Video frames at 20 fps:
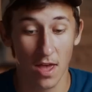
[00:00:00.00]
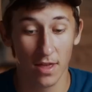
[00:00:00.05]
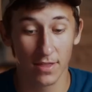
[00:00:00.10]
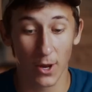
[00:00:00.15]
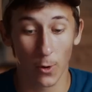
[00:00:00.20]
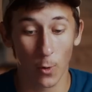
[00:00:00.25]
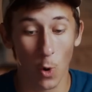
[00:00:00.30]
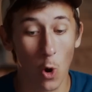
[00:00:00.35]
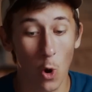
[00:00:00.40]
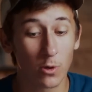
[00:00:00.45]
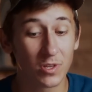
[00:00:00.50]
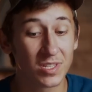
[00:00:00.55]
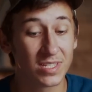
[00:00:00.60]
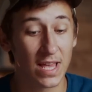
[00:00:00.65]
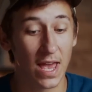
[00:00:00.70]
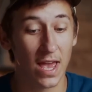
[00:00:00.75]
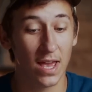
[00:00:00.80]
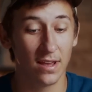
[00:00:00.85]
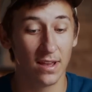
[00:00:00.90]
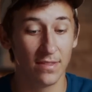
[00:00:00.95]
They were all
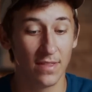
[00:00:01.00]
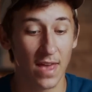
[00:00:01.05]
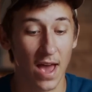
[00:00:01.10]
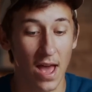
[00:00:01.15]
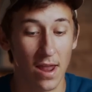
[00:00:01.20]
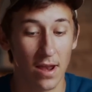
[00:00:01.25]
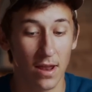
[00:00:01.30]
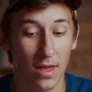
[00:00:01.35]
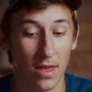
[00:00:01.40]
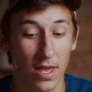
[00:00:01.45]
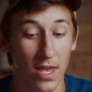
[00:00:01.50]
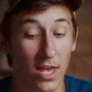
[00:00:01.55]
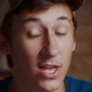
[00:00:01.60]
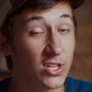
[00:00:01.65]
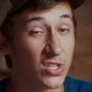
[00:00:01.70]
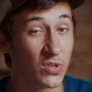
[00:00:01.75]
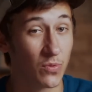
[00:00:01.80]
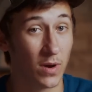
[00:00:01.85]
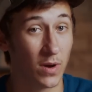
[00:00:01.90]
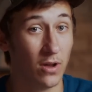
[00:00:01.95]
saying that
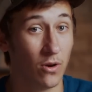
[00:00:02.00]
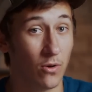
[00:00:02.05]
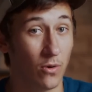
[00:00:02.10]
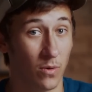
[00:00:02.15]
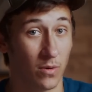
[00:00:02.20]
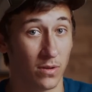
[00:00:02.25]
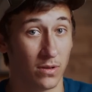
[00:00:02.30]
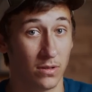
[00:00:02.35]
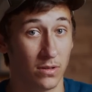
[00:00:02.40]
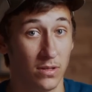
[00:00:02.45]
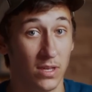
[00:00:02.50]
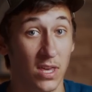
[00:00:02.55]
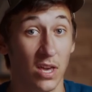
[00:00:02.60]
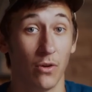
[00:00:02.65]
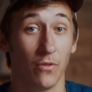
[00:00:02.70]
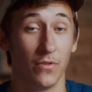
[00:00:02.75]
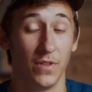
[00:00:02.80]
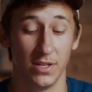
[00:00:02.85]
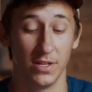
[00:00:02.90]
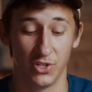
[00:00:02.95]
Israel
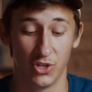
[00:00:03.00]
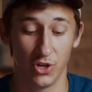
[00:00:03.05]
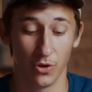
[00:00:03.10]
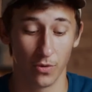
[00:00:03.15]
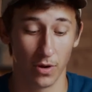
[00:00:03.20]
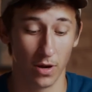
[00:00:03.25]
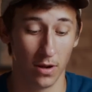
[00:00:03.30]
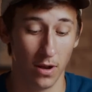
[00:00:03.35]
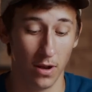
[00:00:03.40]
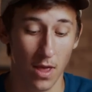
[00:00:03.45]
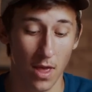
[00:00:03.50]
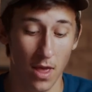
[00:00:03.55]
killed these children.